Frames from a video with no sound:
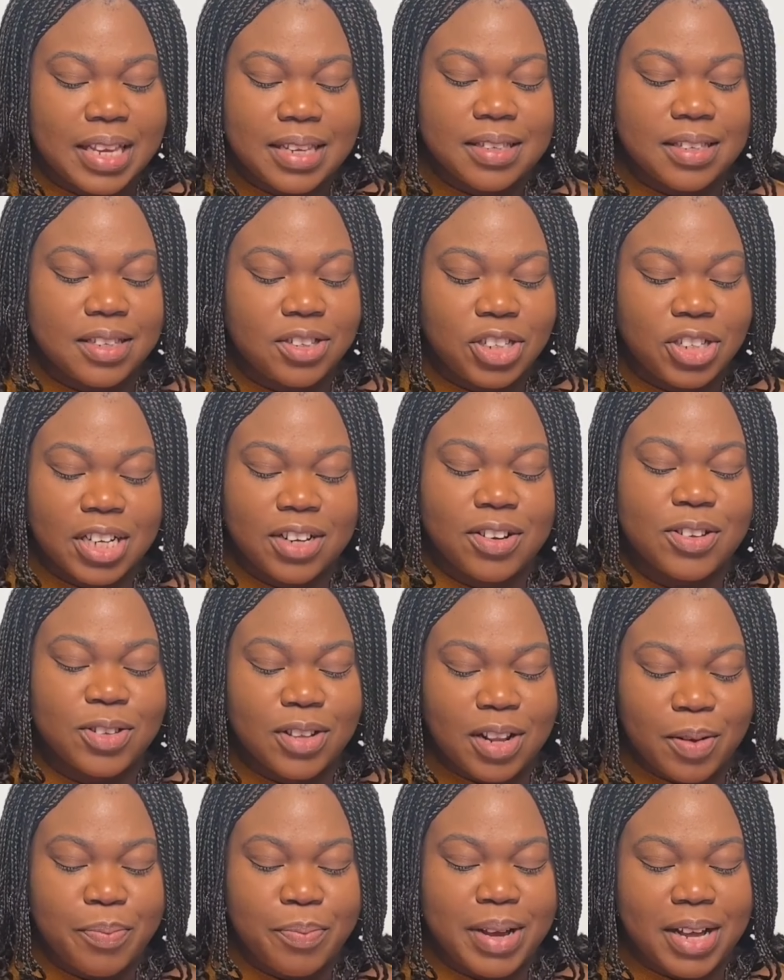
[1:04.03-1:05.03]
things this channel is
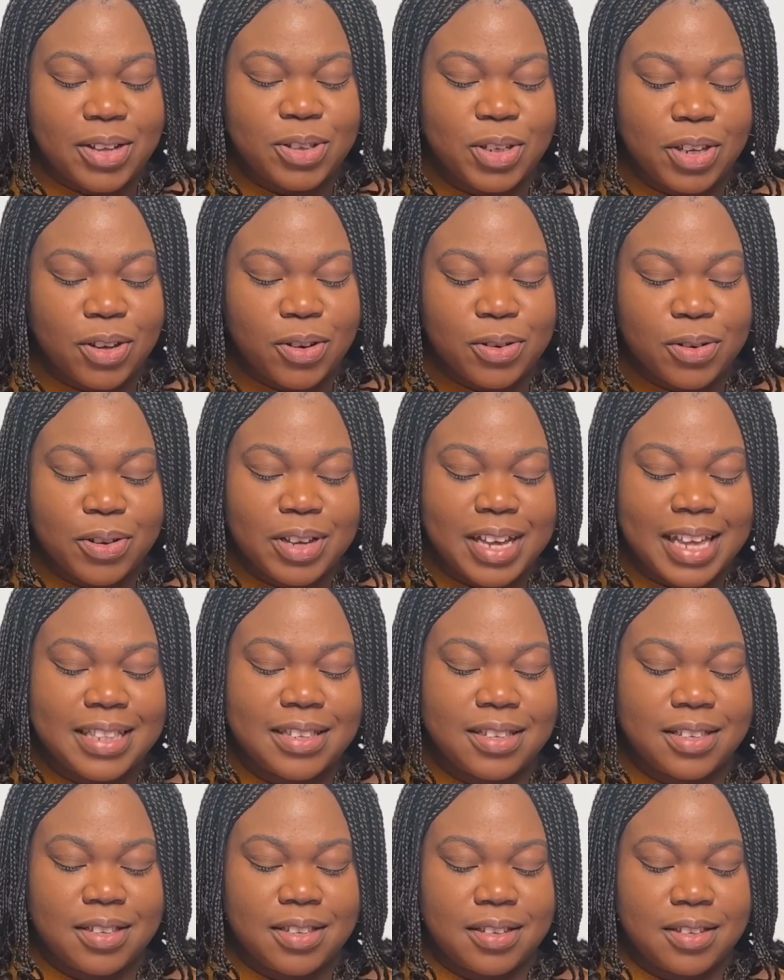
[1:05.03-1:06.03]
all about. You're gonna
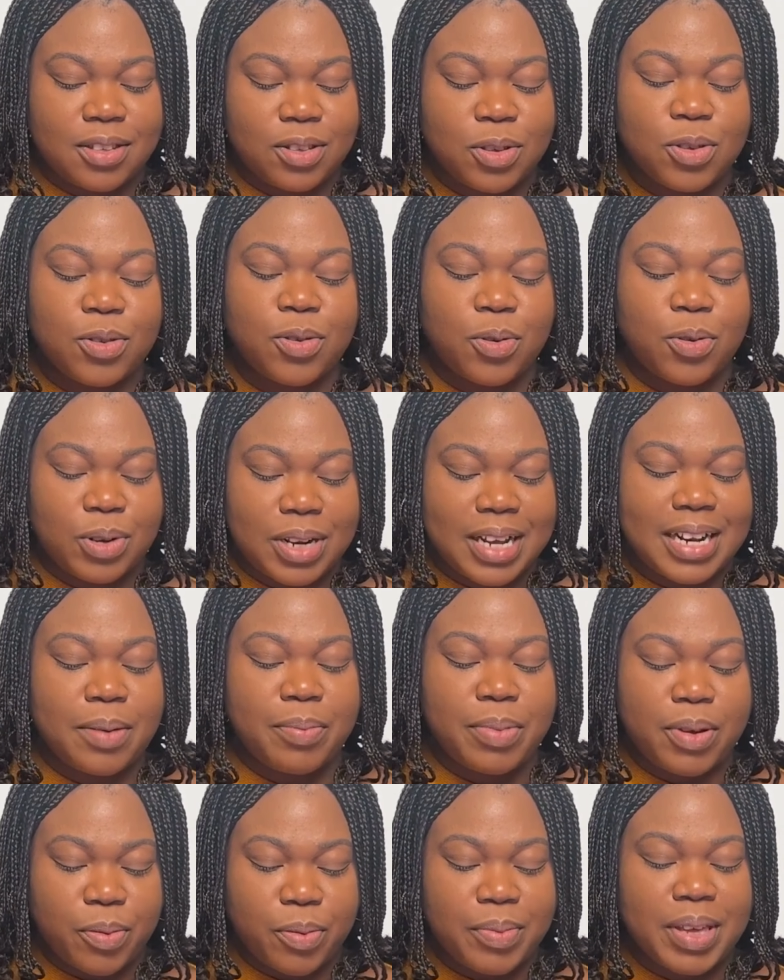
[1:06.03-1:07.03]
get to know that
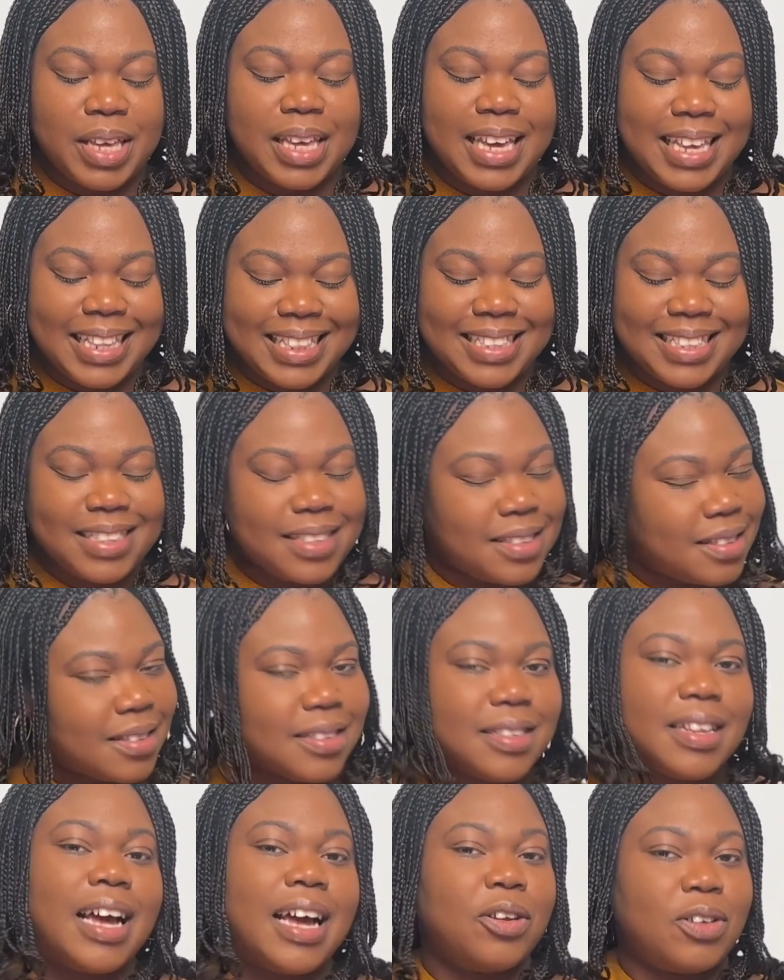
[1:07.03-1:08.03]
about me in
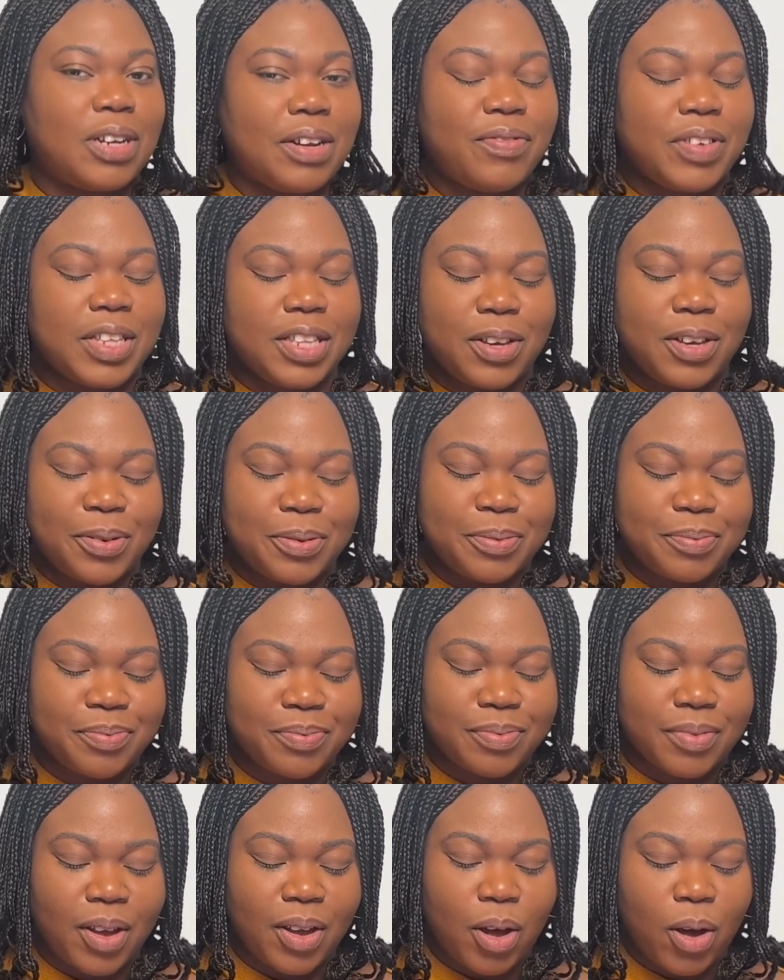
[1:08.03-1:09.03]
another video.
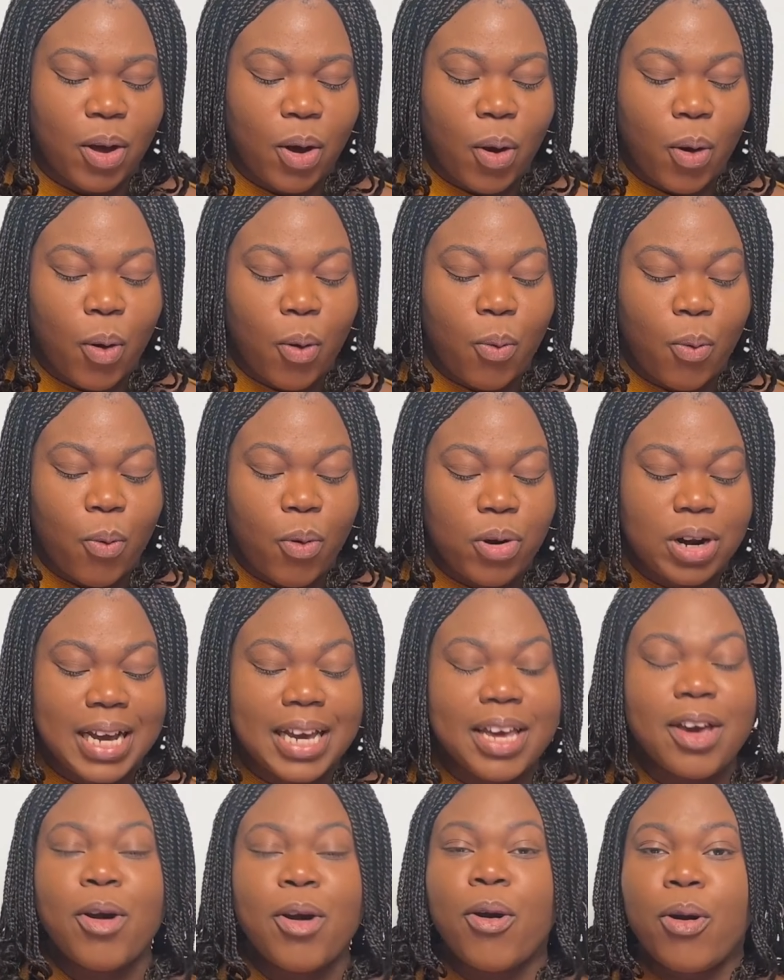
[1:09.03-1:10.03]
What are
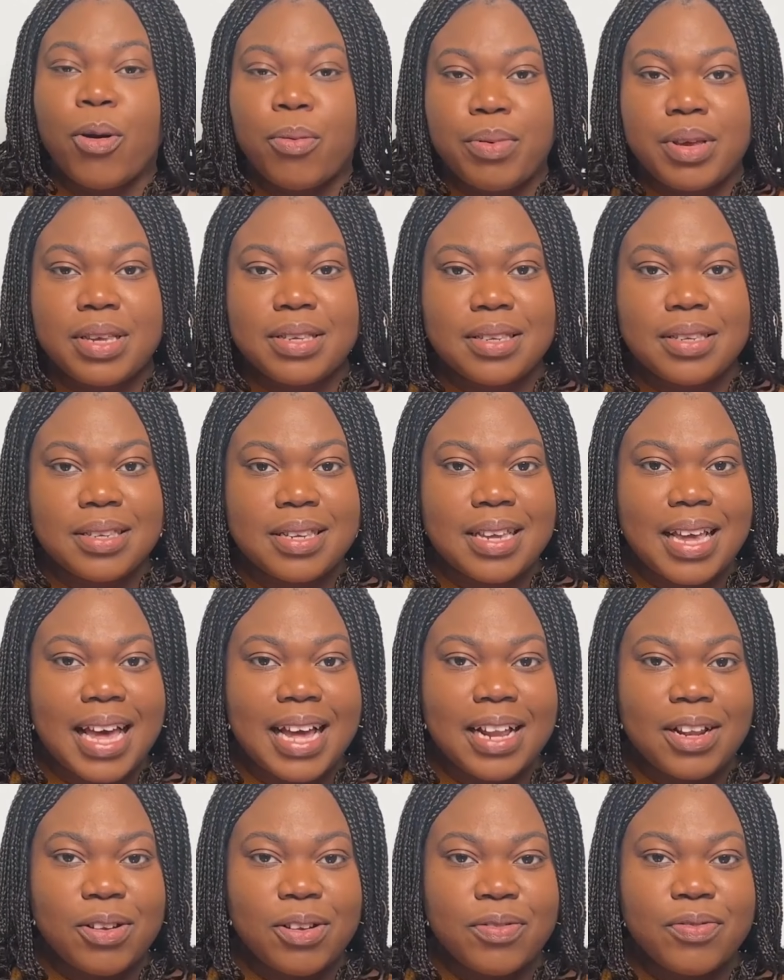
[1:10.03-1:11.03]
your hobbies?
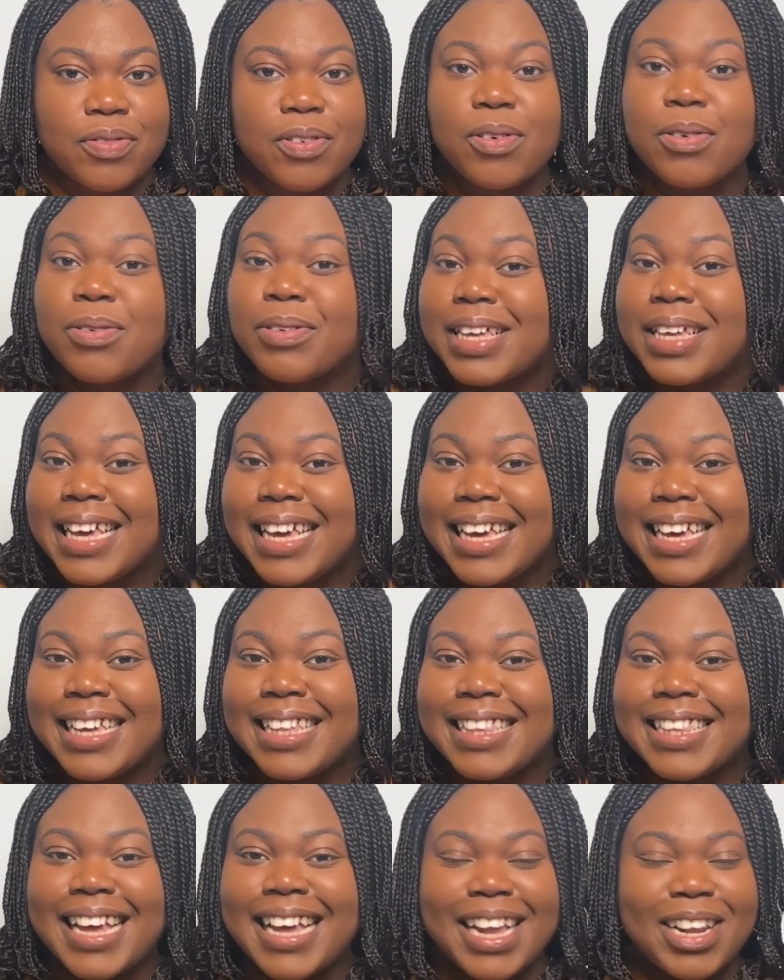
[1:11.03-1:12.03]
I love
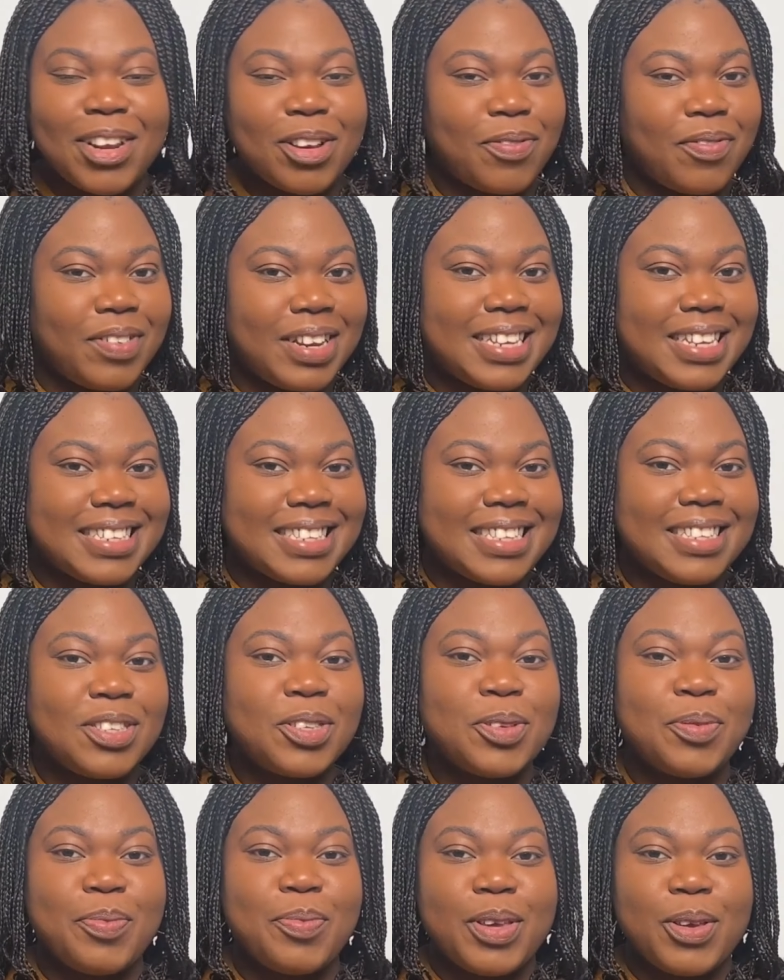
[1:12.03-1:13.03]
cooking, I love listening
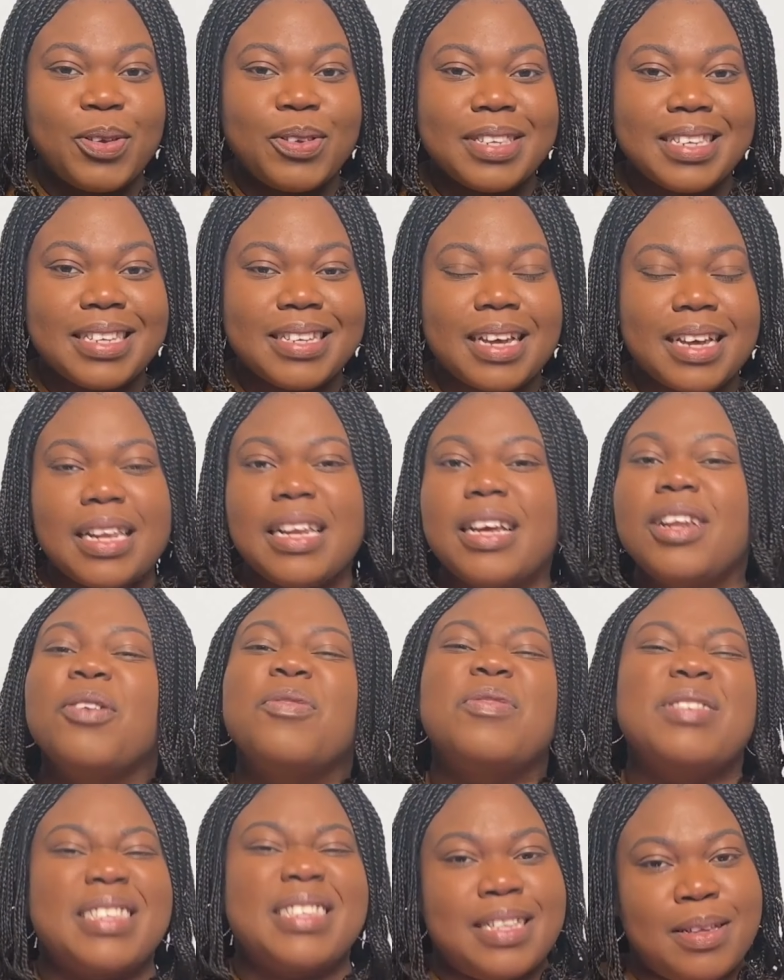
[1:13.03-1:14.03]
to music, and I
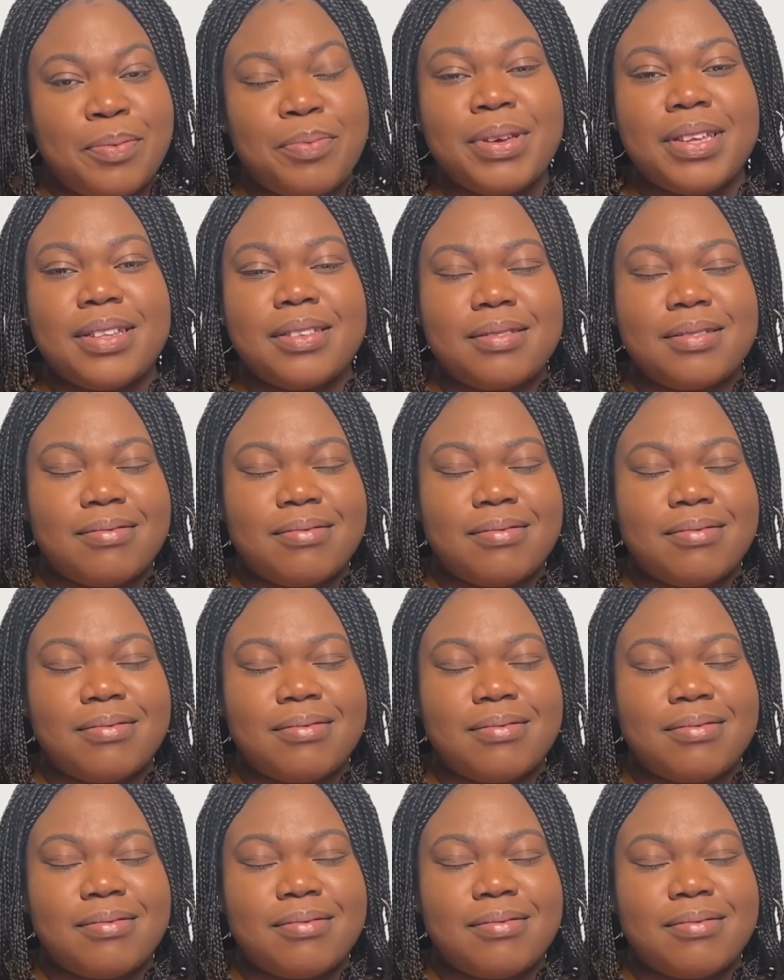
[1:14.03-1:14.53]
love sleeping.